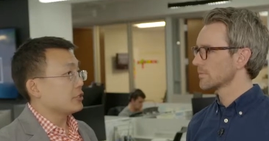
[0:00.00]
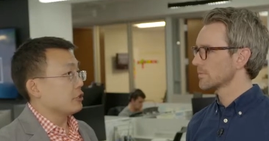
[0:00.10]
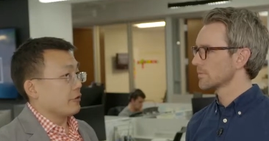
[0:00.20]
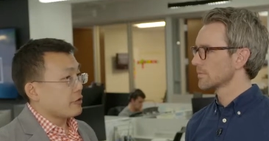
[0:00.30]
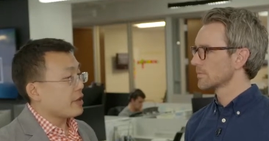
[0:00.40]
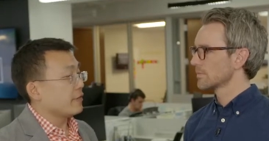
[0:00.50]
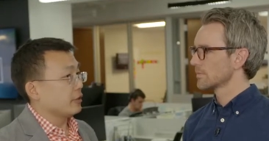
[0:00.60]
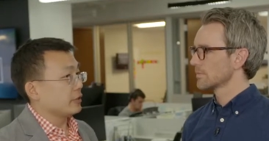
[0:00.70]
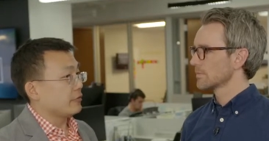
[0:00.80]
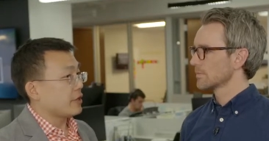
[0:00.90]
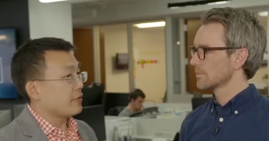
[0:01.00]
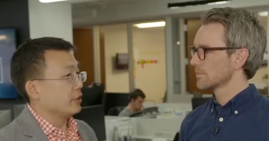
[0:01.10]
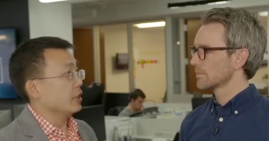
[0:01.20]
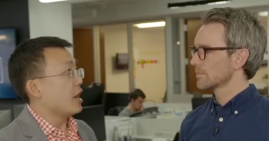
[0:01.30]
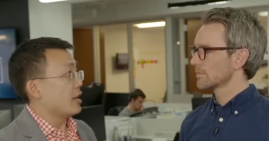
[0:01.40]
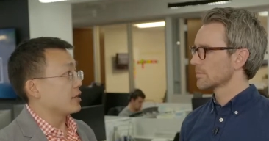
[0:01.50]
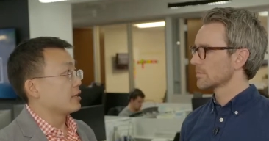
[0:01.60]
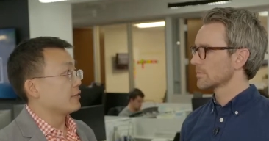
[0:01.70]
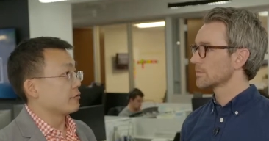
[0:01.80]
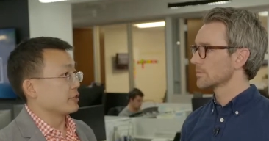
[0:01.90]
Speaker 1: is, you know, if you have a if you have a
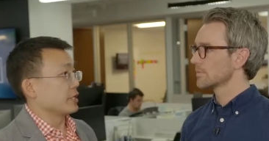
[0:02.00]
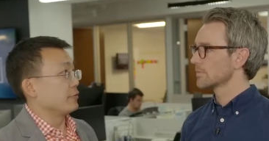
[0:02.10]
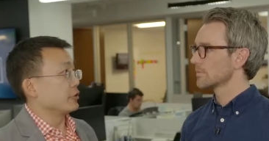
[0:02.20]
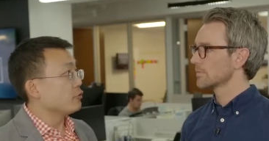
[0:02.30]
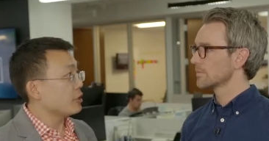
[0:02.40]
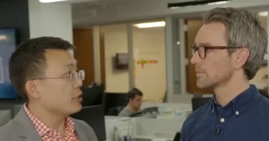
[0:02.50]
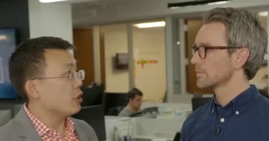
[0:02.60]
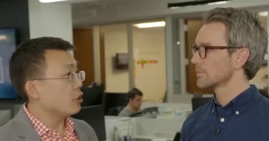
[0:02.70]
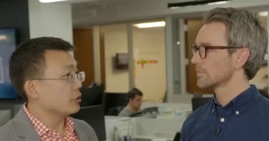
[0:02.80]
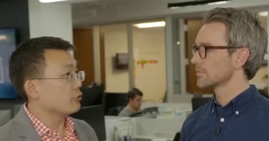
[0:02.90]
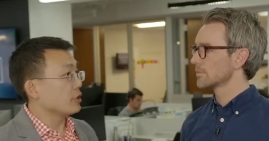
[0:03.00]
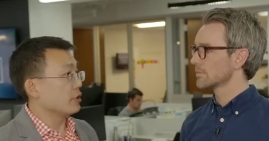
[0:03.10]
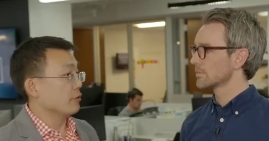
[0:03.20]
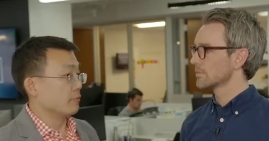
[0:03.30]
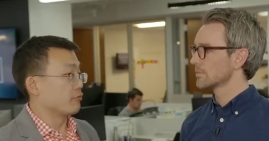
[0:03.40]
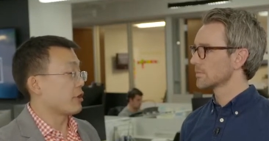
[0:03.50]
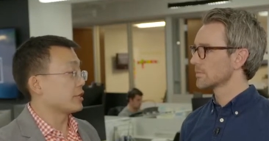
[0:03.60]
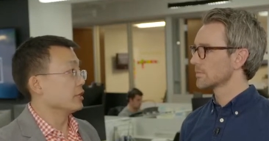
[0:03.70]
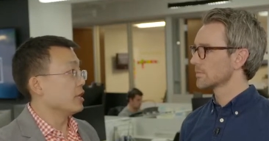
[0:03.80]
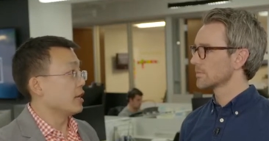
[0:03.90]
lock, for example, you want to you want to
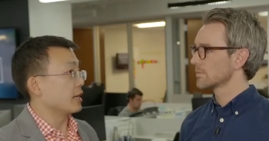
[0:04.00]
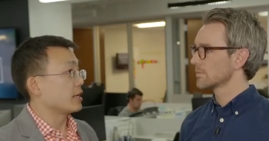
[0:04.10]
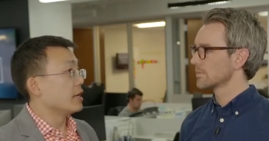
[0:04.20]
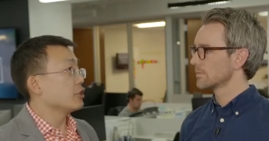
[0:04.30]
break the lock, mm